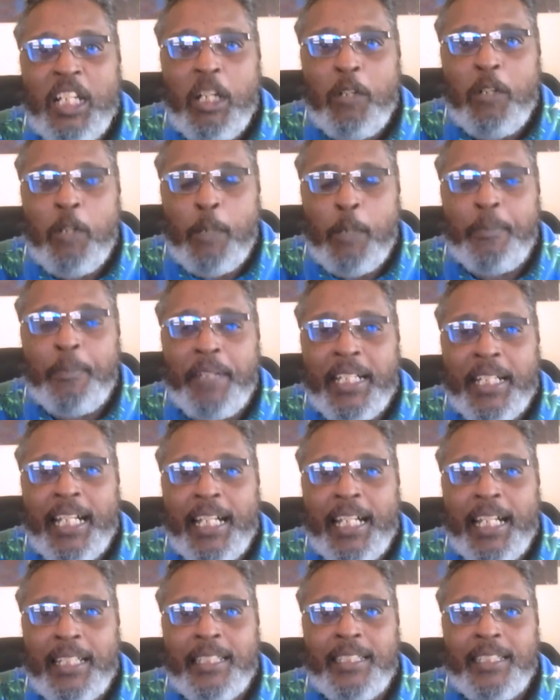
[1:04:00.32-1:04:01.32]
will bring
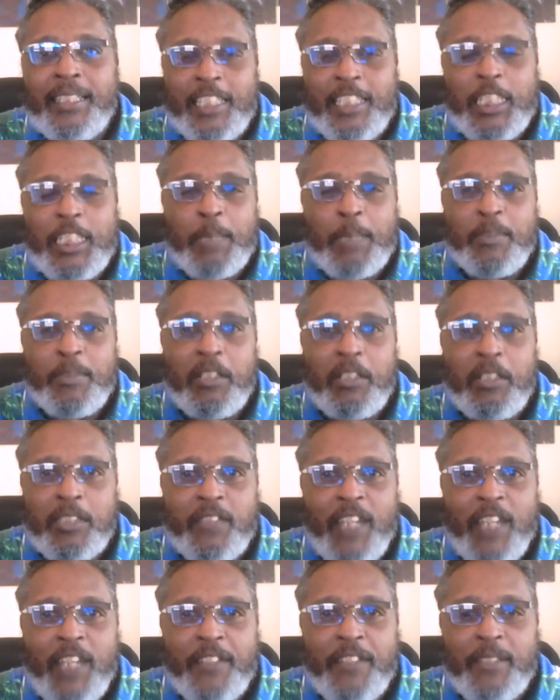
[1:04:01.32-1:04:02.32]
out the gemstones
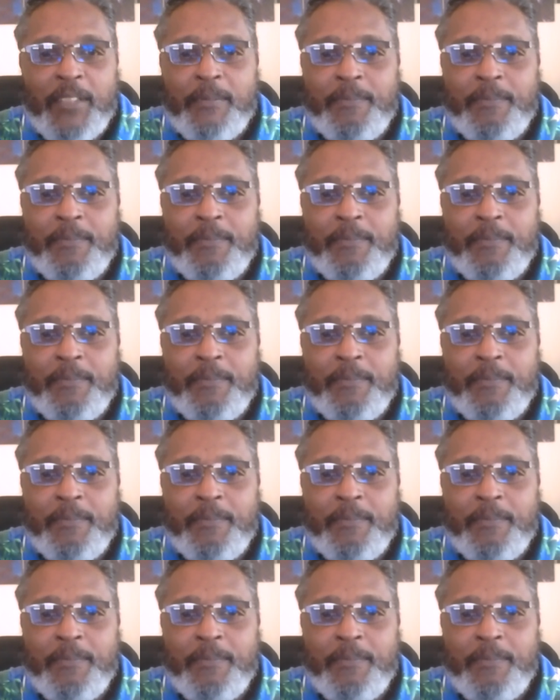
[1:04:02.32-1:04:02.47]
of heaven.